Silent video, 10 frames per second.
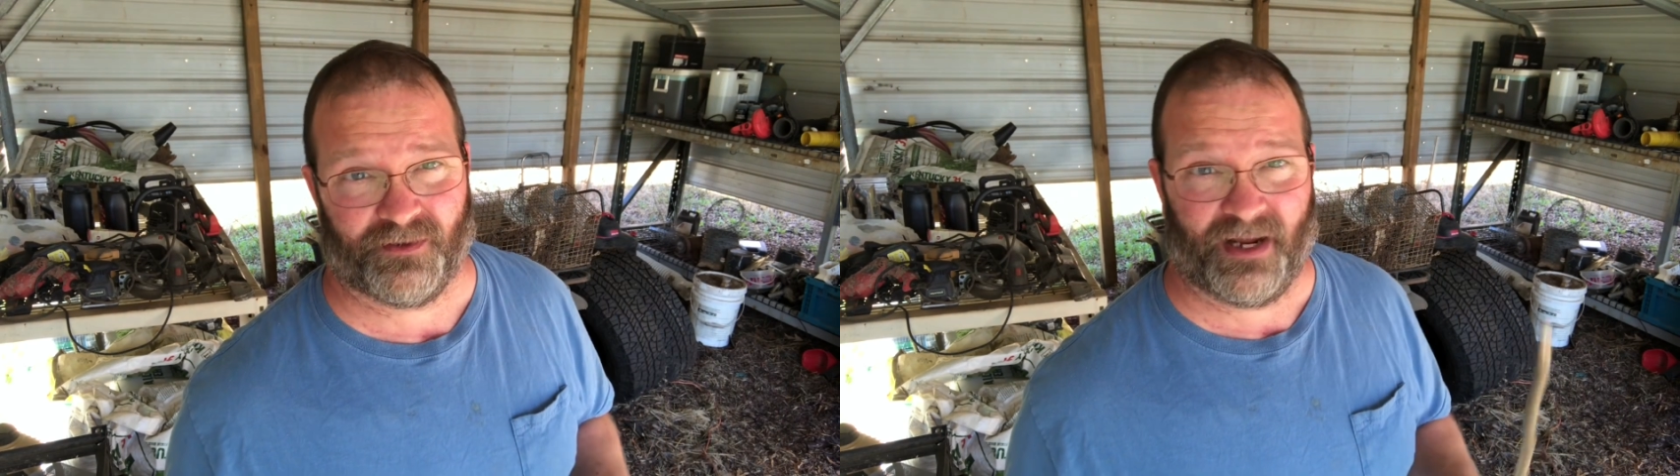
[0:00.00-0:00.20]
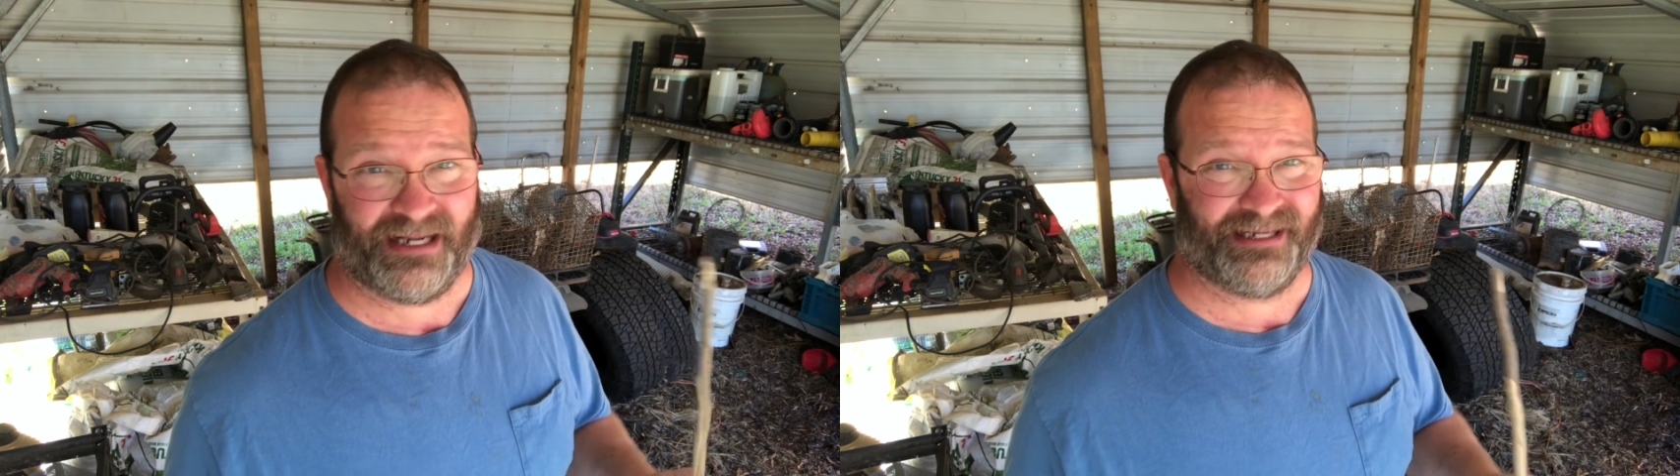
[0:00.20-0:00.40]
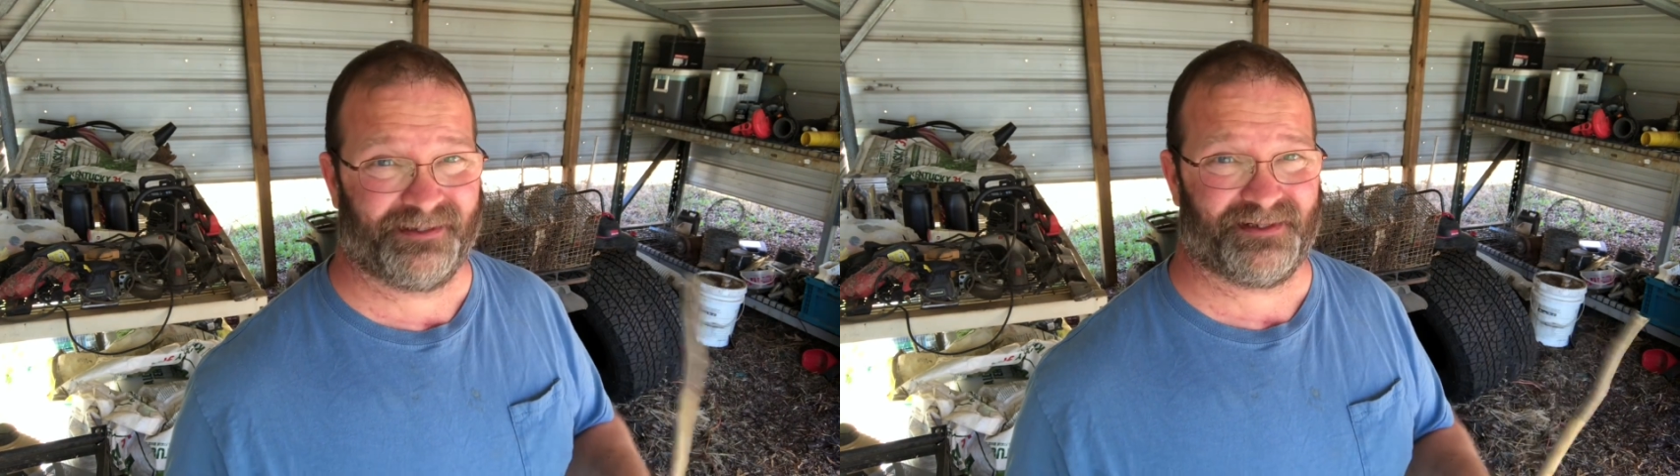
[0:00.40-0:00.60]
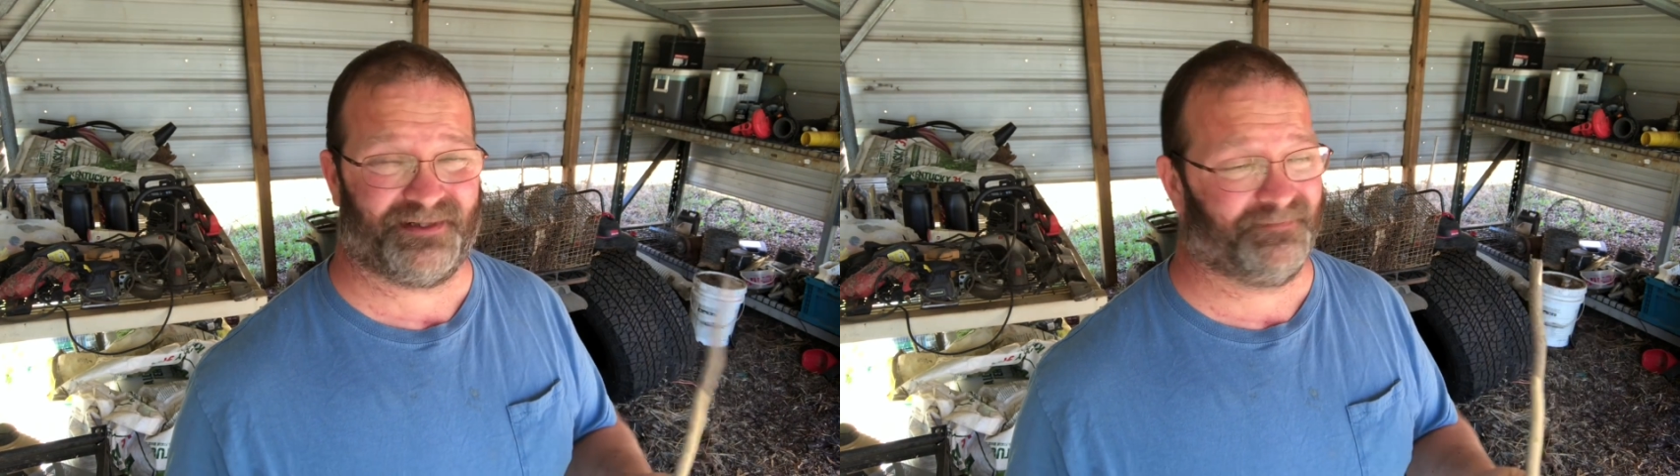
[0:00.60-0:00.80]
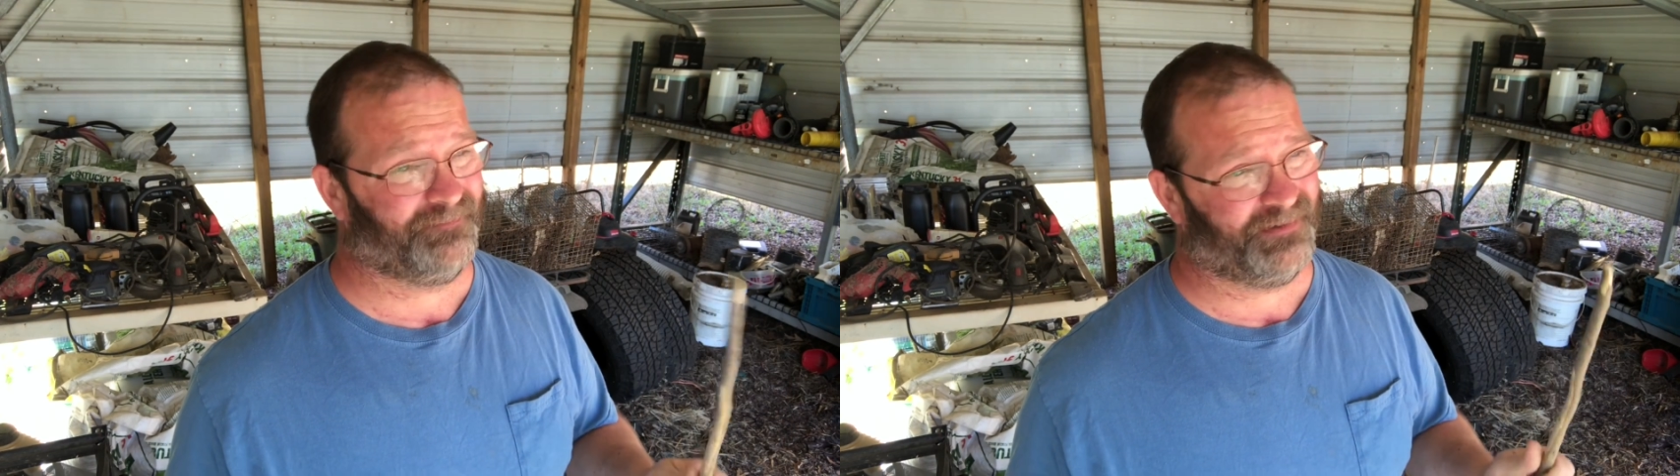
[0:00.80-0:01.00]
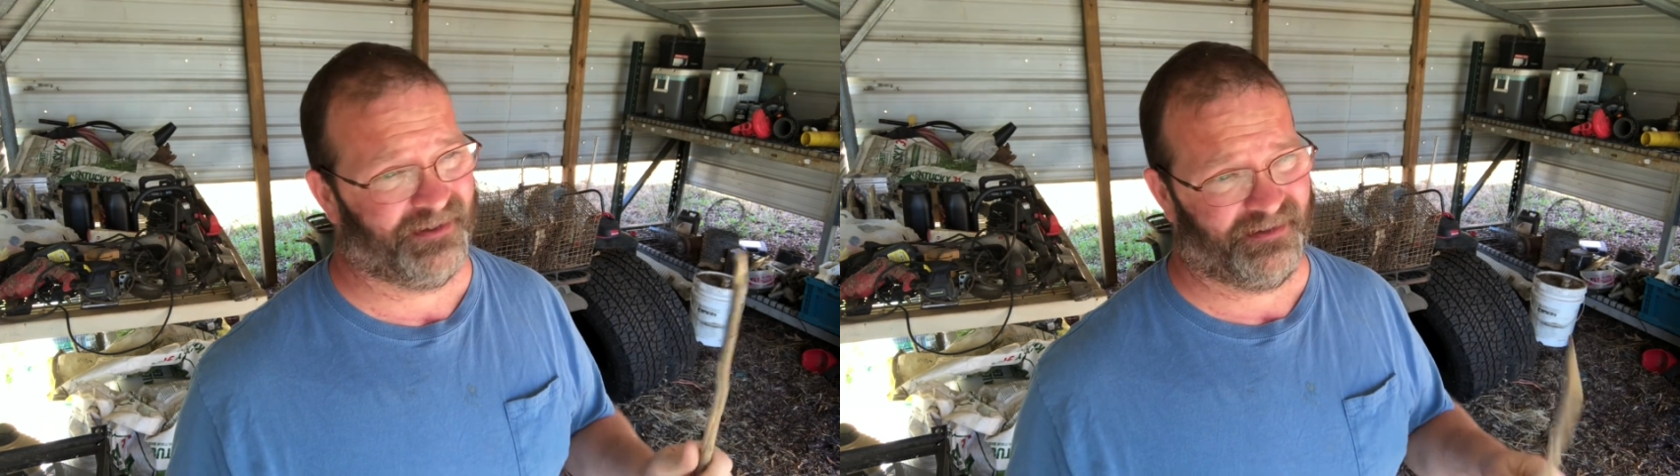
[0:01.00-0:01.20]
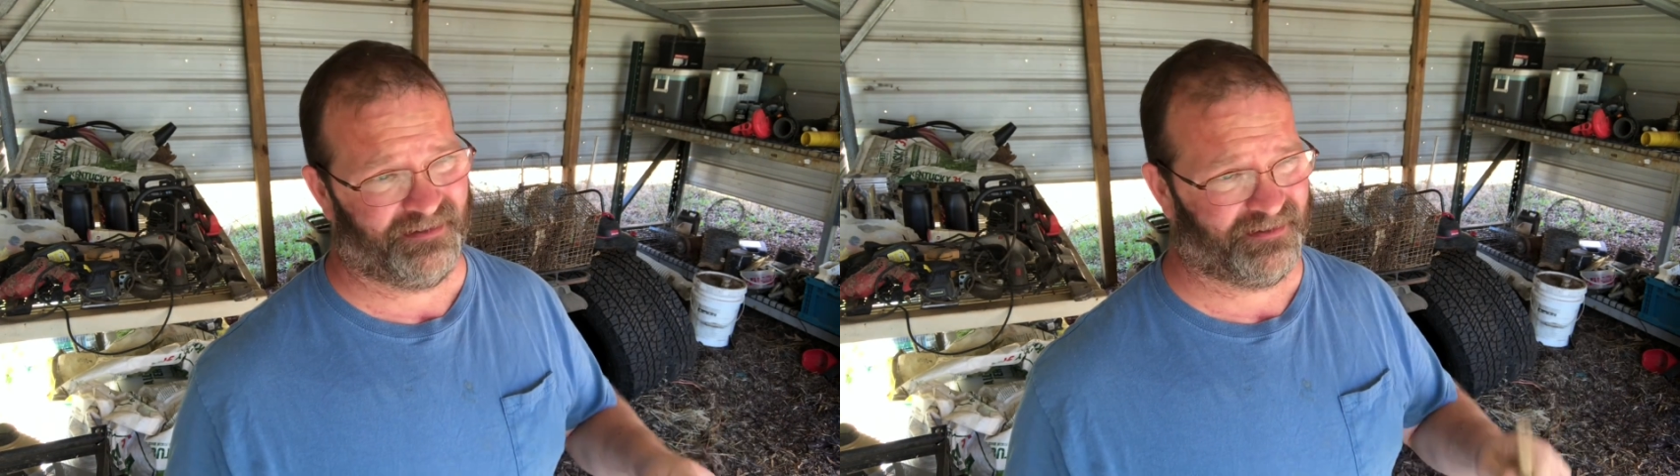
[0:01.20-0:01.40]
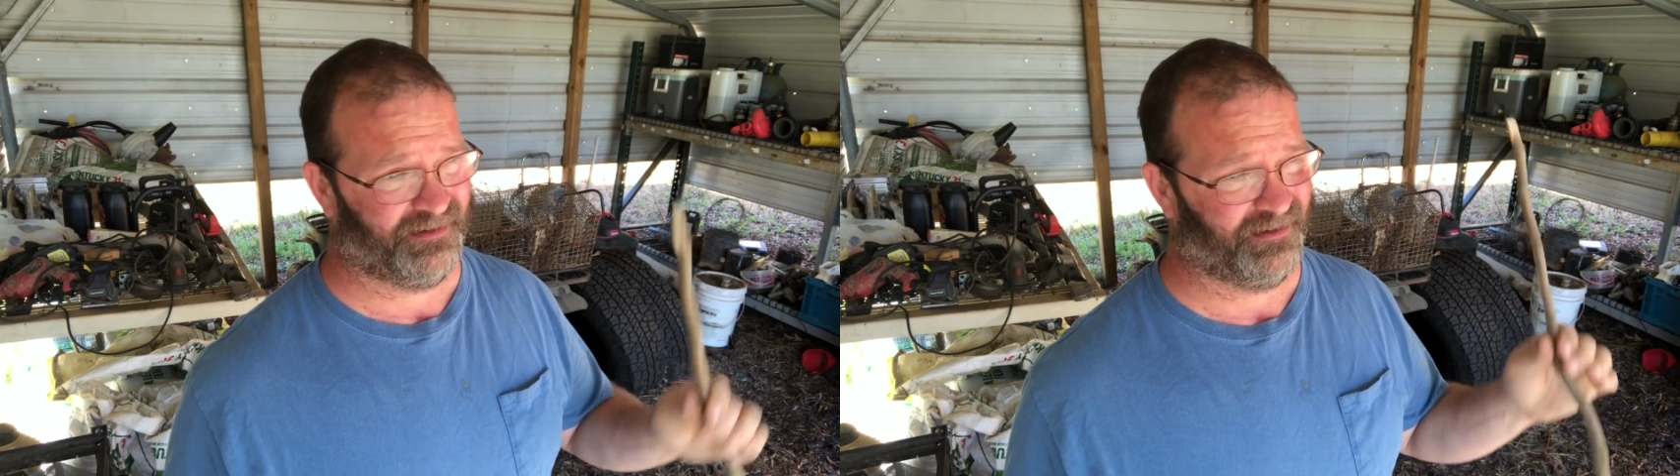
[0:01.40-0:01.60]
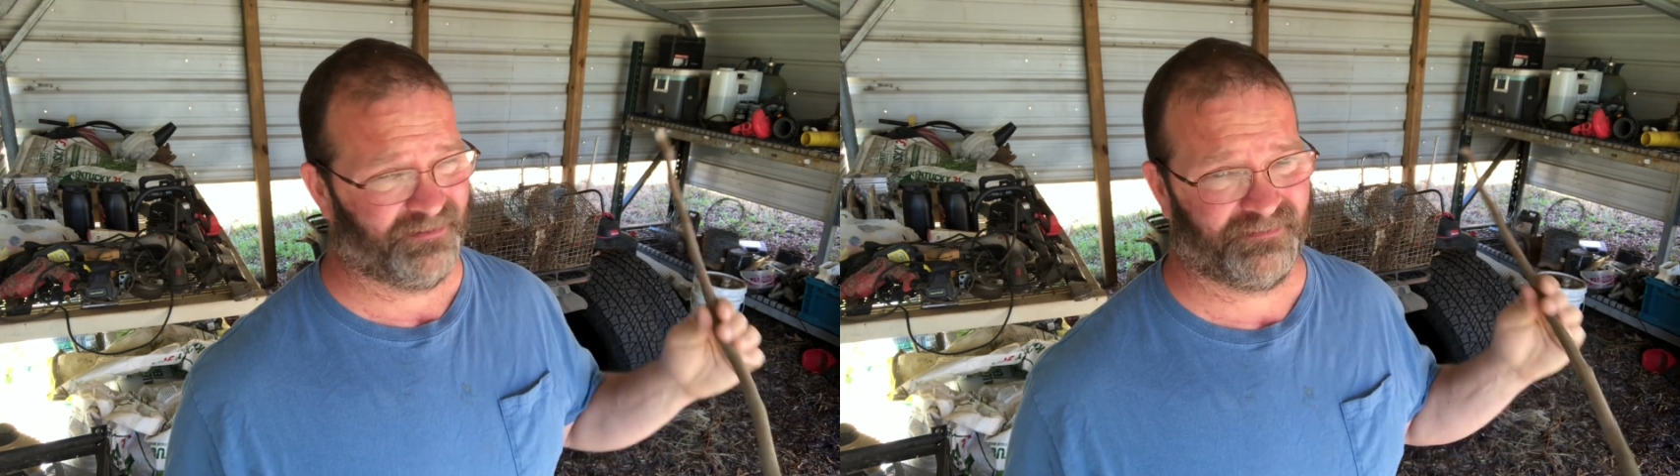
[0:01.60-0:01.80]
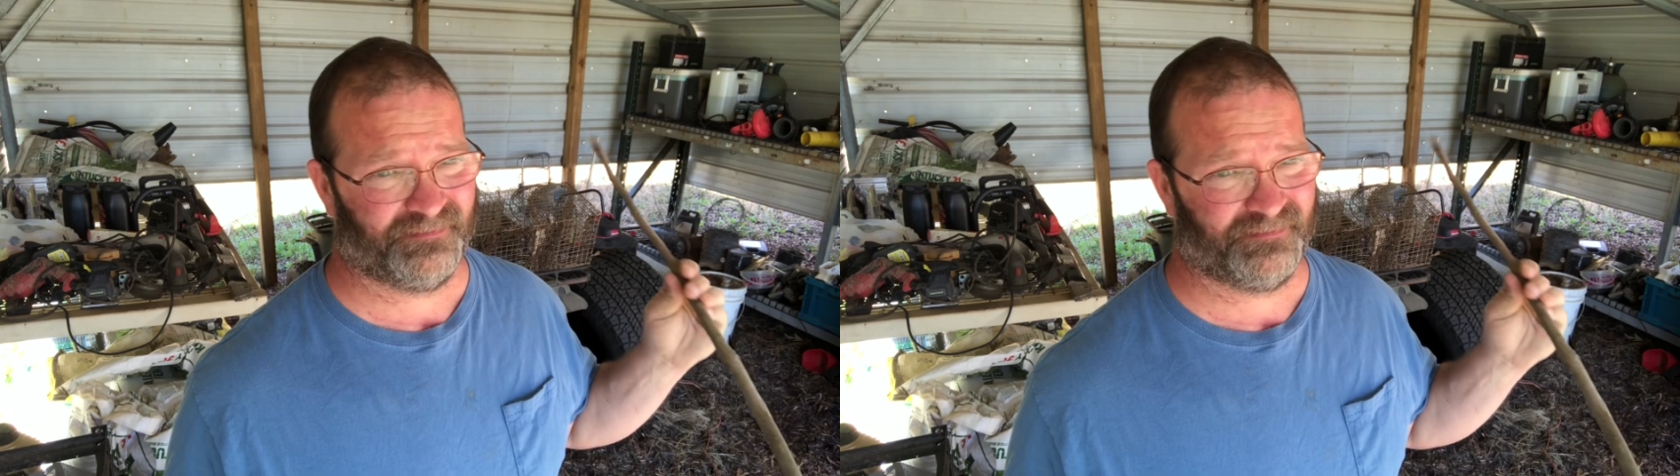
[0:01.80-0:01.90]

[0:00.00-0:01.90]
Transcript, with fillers: hands because, you know,